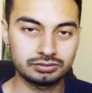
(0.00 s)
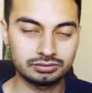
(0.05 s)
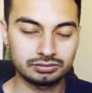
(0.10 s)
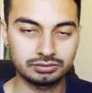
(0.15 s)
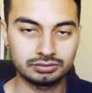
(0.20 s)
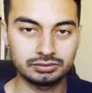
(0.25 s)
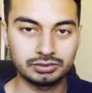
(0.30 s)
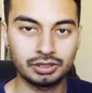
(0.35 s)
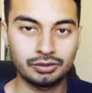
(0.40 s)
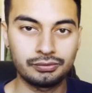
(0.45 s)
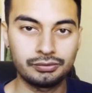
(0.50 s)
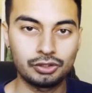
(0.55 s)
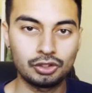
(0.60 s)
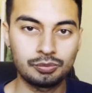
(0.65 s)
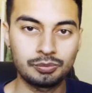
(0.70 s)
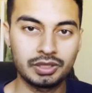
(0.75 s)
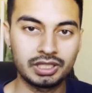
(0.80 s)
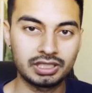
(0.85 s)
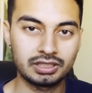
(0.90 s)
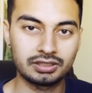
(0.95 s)
in few
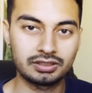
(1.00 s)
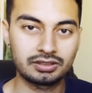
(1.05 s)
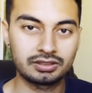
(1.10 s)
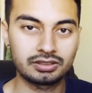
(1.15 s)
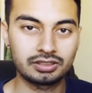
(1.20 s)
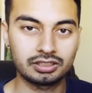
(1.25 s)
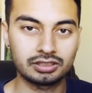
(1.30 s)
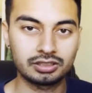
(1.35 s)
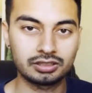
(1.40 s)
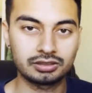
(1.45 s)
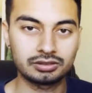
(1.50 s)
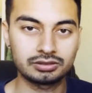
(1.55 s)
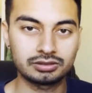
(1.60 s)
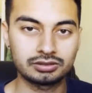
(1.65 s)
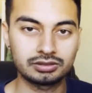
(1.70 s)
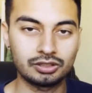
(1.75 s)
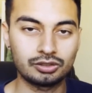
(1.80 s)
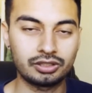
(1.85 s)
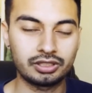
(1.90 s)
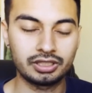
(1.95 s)
minutes
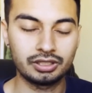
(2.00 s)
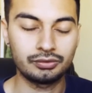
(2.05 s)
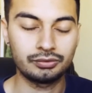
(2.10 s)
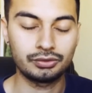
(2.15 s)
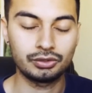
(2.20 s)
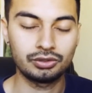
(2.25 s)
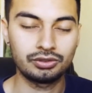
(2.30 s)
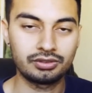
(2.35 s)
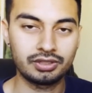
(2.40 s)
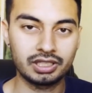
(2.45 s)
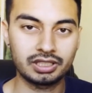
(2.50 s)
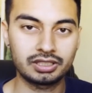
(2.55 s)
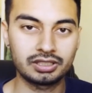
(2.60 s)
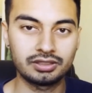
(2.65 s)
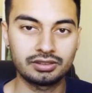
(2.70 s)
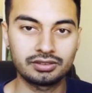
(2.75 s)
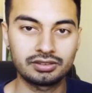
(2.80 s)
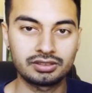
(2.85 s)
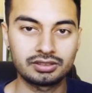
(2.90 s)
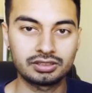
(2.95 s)
or in few
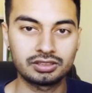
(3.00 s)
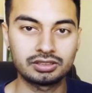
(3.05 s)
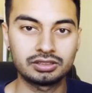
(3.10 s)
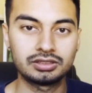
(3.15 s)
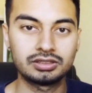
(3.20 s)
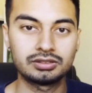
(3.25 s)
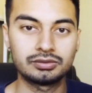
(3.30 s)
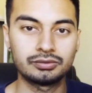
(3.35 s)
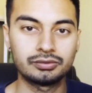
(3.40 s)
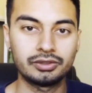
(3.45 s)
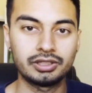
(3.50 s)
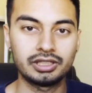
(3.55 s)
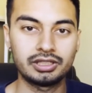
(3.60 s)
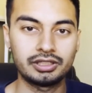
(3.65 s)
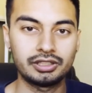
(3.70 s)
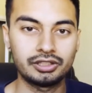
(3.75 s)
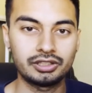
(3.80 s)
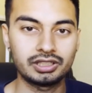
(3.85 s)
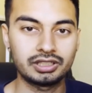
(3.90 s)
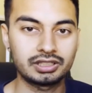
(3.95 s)
seconds where
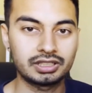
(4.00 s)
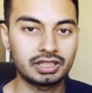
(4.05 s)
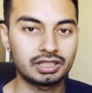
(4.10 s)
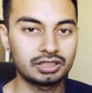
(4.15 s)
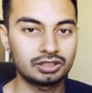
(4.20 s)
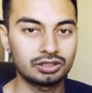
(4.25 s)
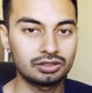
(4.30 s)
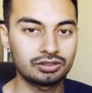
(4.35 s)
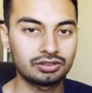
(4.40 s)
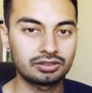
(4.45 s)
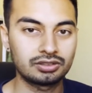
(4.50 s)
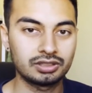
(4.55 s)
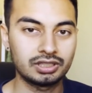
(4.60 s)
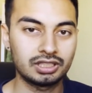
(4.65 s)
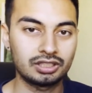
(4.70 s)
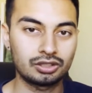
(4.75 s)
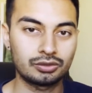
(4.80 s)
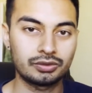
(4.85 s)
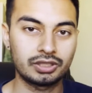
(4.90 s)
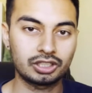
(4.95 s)
you can get those
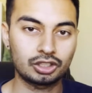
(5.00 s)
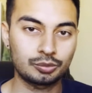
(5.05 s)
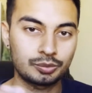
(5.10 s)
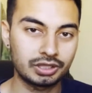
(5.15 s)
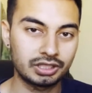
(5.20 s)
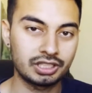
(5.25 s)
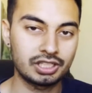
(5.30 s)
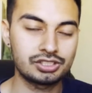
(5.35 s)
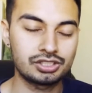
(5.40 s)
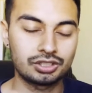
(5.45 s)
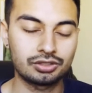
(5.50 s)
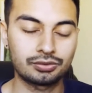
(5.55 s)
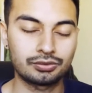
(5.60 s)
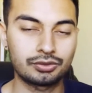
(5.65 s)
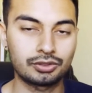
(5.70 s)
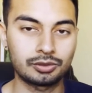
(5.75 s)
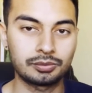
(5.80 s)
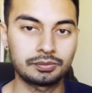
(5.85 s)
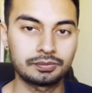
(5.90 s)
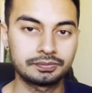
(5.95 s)
letter of recommendations
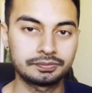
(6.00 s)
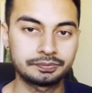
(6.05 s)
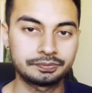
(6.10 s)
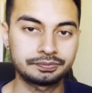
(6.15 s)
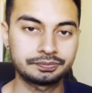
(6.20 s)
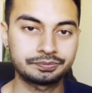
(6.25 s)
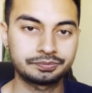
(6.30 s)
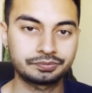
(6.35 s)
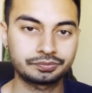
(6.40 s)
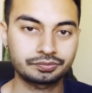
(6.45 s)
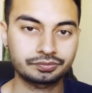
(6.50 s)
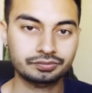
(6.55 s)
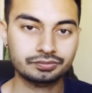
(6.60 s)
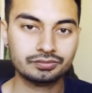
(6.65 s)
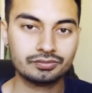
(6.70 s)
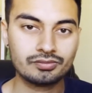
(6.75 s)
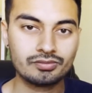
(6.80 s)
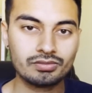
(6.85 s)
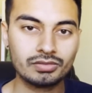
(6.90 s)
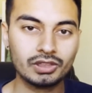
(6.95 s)
from.
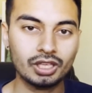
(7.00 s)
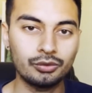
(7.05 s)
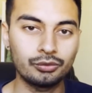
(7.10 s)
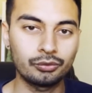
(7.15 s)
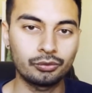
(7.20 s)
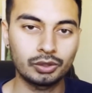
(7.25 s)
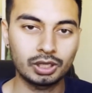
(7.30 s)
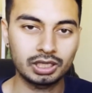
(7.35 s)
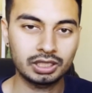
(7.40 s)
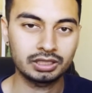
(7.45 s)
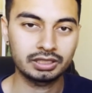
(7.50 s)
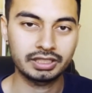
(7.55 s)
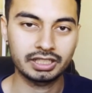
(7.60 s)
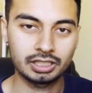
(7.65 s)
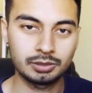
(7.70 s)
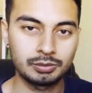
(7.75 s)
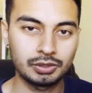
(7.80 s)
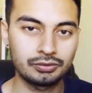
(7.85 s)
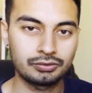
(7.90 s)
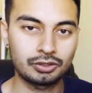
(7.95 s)
One
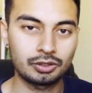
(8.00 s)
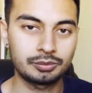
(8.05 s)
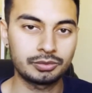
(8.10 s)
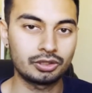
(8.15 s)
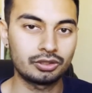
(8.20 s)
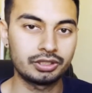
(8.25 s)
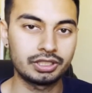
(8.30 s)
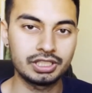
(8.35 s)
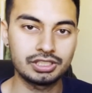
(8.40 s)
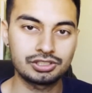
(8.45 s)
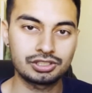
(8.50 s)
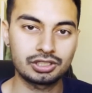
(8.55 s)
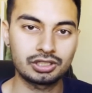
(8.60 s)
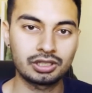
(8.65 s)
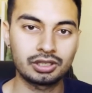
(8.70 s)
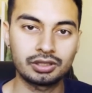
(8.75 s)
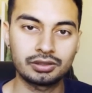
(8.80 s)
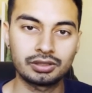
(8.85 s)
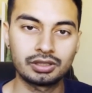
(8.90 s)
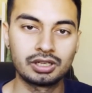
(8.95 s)
can be from your
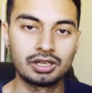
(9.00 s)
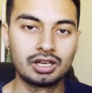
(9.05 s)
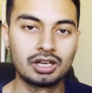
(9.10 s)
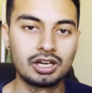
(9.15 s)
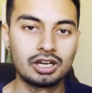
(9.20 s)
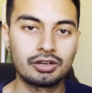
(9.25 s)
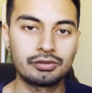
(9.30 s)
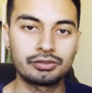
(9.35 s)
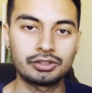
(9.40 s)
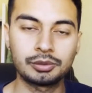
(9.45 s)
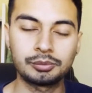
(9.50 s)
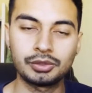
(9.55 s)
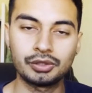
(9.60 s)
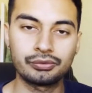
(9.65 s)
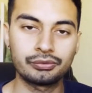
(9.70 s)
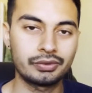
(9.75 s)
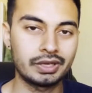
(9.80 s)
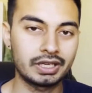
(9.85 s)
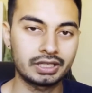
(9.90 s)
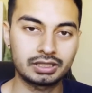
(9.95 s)
teacher, from your
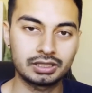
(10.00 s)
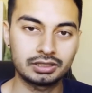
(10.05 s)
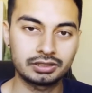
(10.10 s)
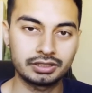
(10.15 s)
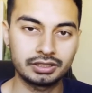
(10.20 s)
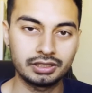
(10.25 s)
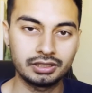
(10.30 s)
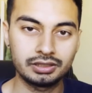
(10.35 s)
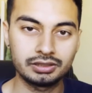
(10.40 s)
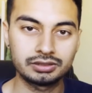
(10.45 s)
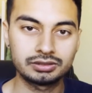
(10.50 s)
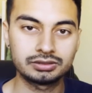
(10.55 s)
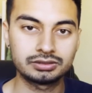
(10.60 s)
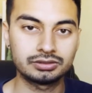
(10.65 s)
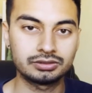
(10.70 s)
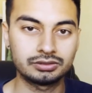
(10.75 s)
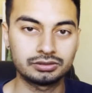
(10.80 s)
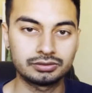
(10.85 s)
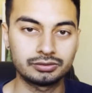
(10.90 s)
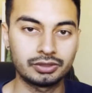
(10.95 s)
faculty,
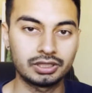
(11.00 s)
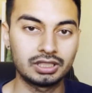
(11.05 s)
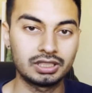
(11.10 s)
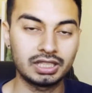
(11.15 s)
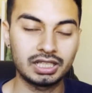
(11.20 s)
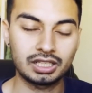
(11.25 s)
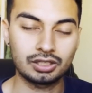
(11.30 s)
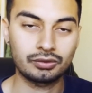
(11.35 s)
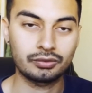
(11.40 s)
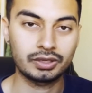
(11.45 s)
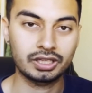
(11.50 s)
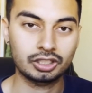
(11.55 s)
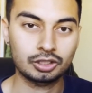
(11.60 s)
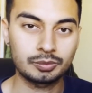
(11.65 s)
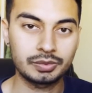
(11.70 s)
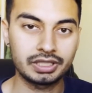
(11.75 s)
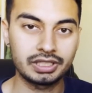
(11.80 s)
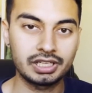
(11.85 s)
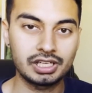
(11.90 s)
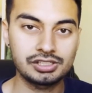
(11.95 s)
one letter of
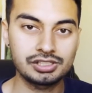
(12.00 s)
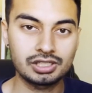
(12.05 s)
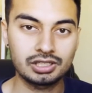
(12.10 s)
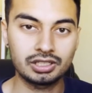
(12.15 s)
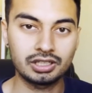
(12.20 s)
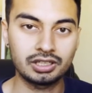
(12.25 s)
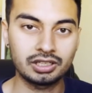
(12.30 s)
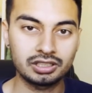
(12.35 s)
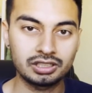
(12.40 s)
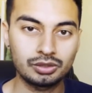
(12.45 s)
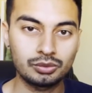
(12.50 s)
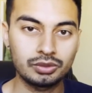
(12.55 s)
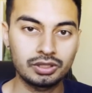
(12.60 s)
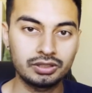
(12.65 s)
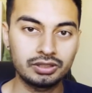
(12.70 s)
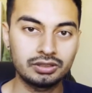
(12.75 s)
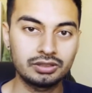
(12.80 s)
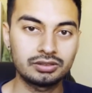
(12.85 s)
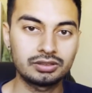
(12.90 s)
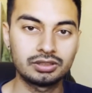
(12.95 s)
recommendation. Another
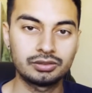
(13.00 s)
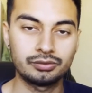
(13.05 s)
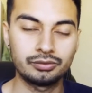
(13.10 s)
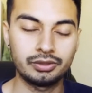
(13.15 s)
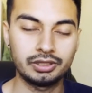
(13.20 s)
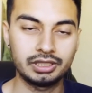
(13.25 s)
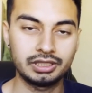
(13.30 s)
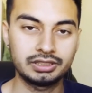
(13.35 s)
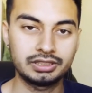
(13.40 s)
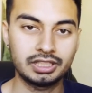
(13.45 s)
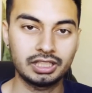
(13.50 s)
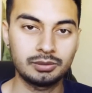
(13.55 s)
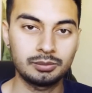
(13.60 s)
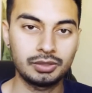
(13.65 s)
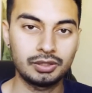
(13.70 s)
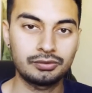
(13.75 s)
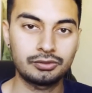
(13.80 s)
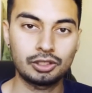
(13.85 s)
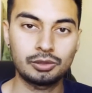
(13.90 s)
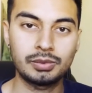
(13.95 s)
one, where it can be
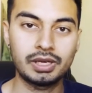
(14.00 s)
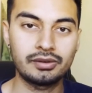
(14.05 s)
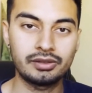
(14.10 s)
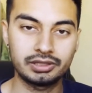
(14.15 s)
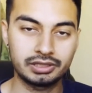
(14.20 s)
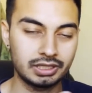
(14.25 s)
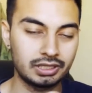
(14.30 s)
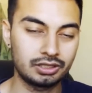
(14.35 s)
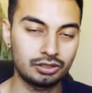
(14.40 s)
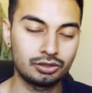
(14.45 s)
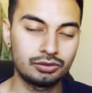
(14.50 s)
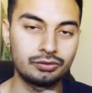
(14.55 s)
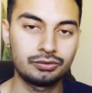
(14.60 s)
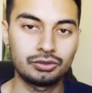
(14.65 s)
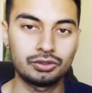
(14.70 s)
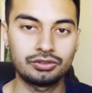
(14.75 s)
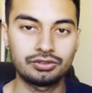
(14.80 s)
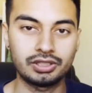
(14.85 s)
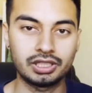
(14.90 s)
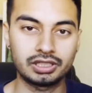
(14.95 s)
from, I will tell you in
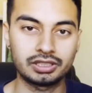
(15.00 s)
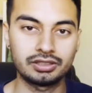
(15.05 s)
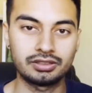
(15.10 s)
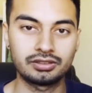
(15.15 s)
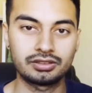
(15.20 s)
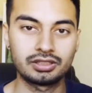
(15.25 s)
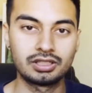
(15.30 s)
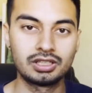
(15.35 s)
few seconds.